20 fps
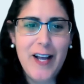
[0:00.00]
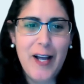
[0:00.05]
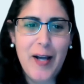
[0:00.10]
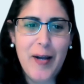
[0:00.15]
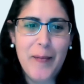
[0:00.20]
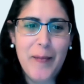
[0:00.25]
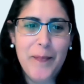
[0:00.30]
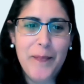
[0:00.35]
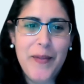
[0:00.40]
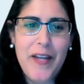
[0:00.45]

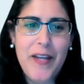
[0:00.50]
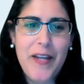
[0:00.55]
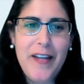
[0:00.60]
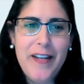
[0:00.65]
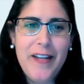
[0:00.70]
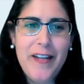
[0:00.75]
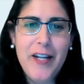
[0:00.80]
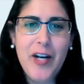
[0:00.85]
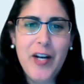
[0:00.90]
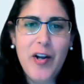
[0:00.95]

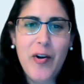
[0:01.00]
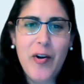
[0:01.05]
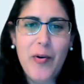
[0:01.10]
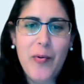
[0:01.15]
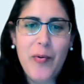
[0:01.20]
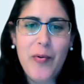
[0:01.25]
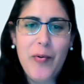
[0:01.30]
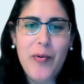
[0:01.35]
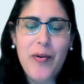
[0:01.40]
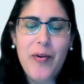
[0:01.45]
You
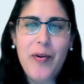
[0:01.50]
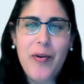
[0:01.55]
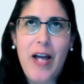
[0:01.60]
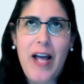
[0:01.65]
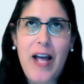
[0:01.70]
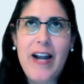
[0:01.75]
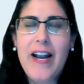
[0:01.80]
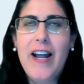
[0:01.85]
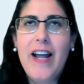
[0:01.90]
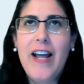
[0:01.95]
know,
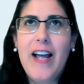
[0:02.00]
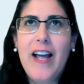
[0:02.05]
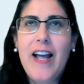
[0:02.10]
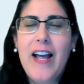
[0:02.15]
and